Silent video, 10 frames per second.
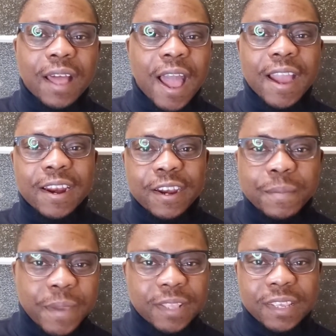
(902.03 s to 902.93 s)

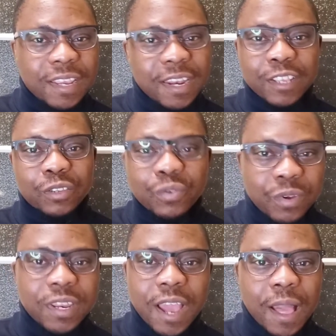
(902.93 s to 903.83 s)
agreement in
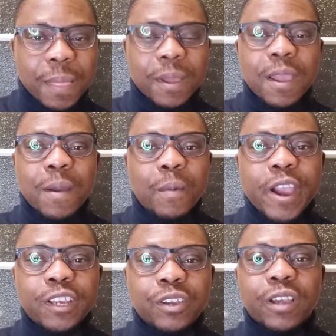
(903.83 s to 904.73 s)
Estonia,
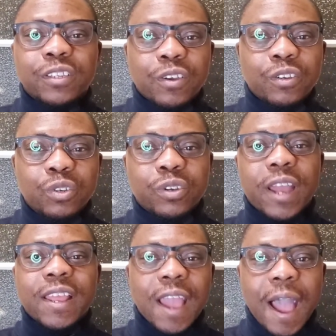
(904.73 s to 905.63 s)
but it just
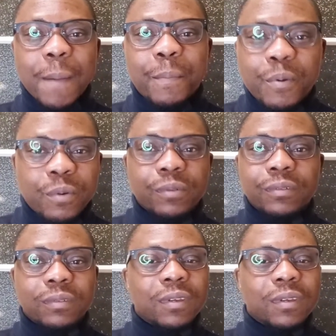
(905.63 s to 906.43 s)
usually happen